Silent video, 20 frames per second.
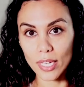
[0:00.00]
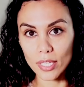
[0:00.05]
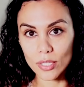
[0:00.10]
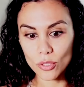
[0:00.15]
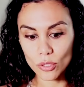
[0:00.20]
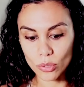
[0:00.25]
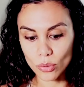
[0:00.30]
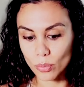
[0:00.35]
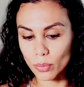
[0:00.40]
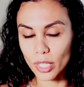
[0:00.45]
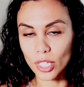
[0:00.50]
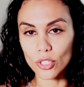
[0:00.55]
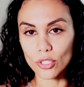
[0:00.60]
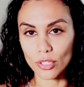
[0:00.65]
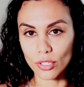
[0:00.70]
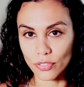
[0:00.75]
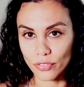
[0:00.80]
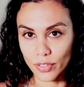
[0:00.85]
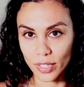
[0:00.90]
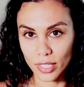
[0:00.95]
to reach
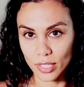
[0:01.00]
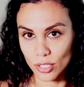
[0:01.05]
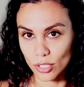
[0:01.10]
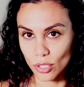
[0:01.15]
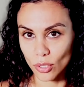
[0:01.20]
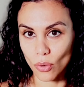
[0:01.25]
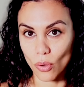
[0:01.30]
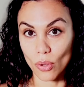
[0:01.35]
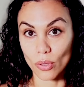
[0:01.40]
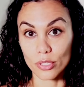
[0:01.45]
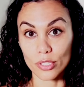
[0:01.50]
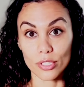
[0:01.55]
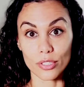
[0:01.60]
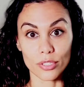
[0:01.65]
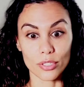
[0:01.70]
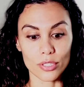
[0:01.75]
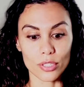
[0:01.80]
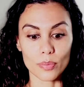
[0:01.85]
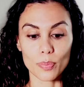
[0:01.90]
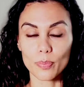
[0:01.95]
your fitness goals.
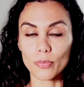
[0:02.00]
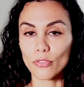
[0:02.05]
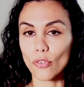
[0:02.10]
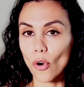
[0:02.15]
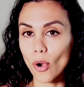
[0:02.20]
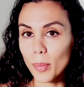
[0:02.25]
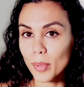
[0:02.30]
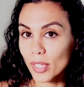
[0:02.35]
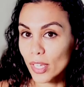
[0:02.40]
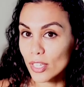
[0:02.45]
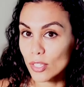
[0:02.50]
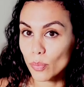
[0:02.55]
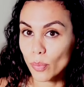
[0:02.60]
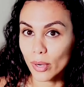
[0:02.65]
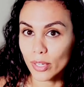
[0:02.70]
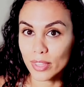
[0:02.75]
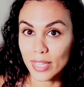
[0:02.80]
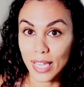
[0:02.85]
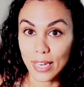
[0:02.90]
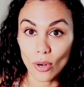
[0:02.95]
There's formulas where
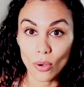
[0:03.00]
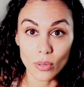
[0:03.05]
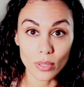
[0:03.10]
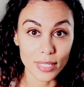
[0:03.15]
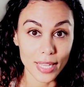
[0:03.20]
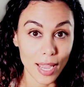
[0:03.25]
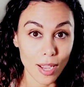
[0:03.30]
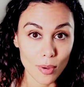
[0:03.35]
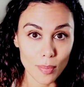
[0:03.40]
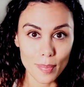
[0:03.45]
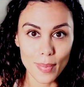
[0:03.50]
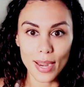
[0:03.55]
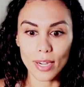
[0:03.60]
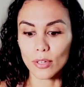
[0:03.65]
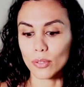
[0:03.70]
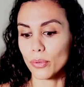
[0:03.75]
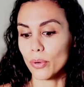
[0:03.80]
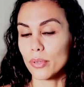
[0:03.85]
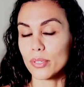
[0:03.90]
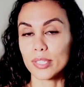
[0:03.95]
they don't count
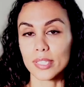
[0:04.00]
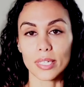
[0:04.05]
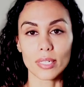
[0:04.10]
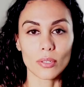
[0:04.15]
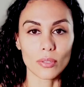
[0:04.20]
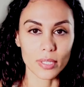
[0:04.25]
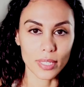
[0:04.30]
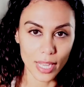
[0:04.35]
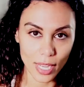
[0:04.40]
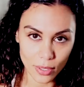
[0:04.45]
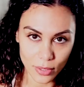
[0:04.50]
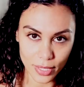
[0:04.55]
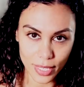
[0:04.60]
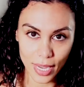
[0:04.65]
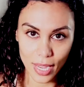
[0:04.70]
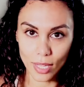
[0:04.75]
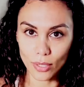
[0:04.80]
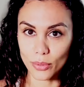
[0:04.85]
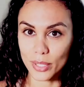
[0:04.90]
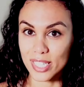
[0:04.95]
macros, they don't count
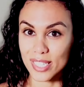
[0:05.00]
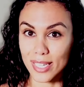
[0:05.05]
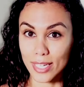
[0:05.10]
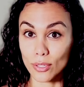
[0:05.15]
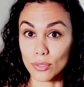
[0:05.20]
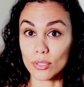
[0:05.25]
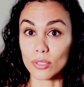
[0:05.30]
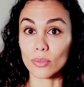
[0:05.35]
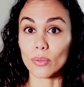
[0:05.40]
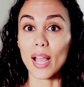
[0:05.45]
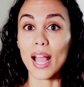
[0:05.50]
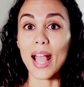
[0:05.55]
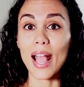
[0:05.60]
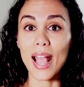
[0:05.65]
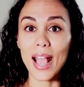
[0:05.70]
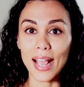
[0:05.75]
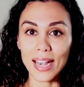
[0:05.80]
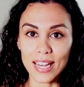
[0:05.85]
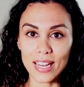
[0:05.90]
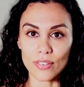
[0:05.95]
calories, they don't do
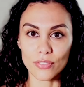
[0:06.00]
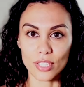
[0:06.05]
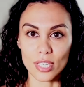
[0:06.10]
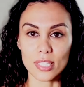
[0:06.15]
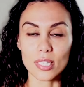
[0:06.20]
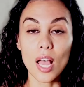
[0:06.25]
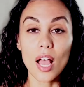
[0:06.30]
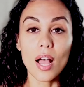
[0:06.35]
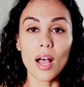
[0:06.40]
any of this.